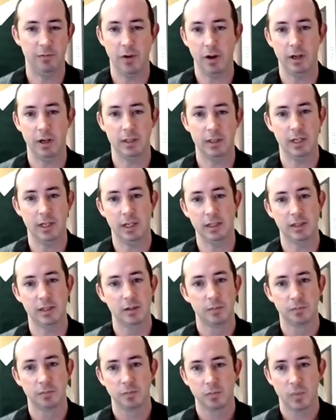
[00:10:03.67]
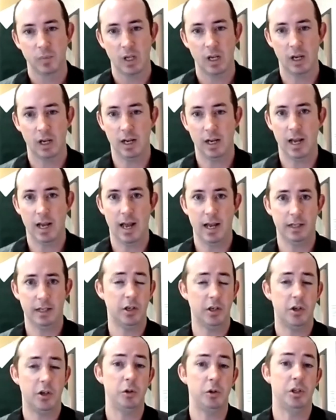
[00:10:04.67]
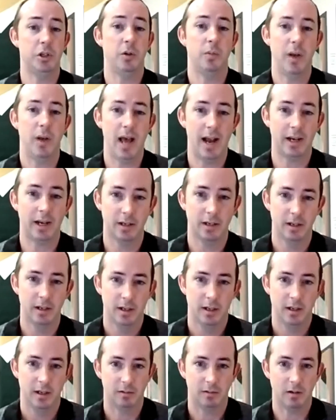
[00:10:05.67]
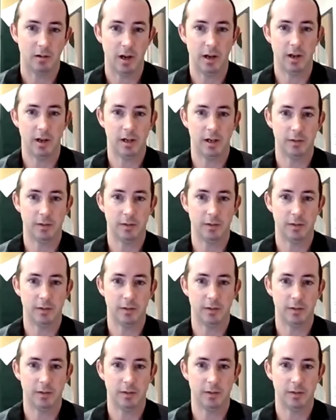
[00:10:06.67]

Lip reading: various things, has a huge impact, right?